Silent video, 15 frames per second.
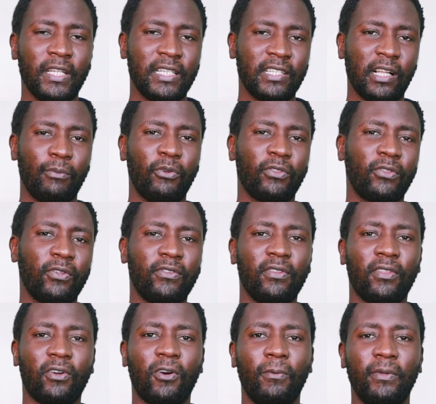Tell me your thoughts in
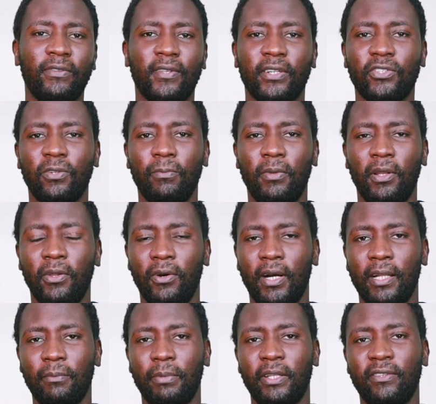the comment section below,
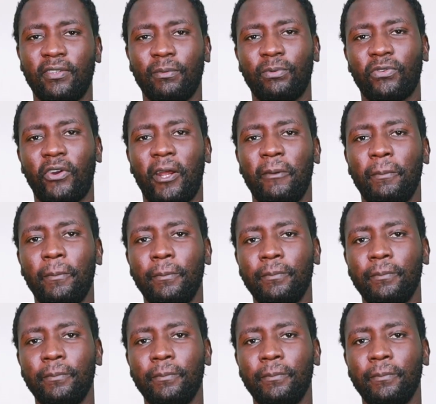and please subscribe.